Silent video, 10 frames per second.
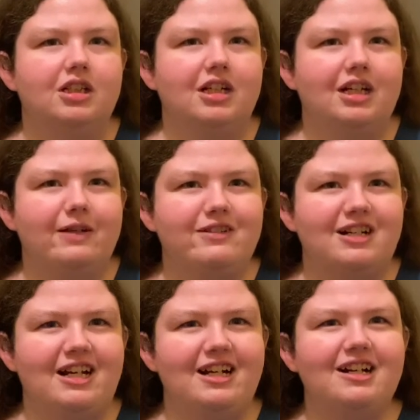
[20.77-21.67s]
I'm sure you're
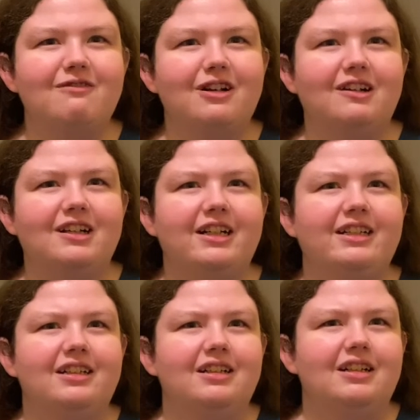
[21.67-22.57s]
out here
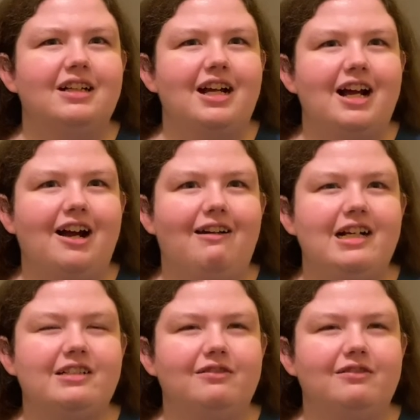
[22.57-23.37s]
wondering how I